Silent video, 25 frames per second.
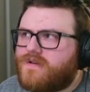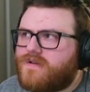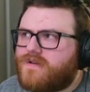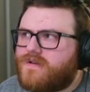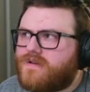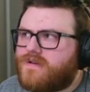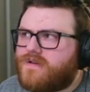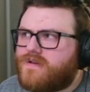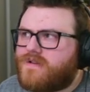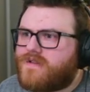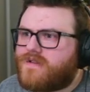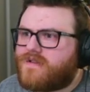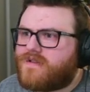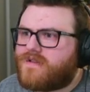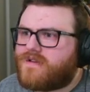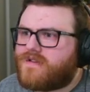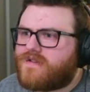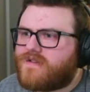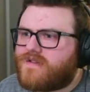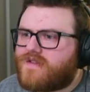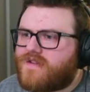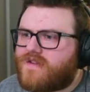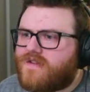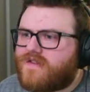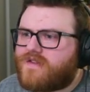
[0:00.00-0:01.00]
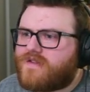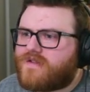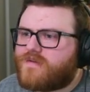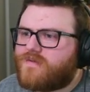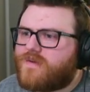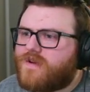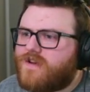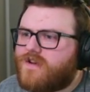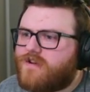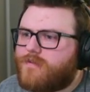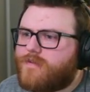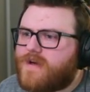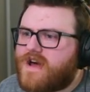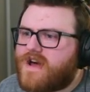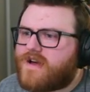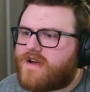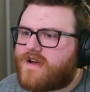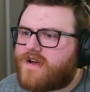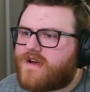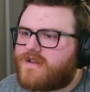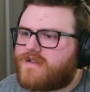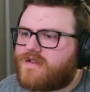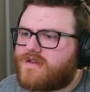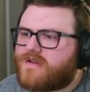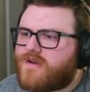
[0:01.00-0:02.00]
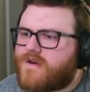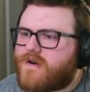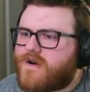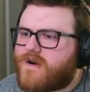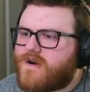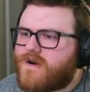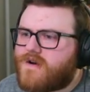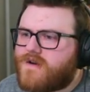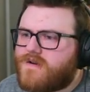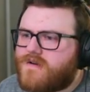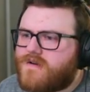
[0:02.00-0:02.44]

Let's see, let's get this wheel back on the car.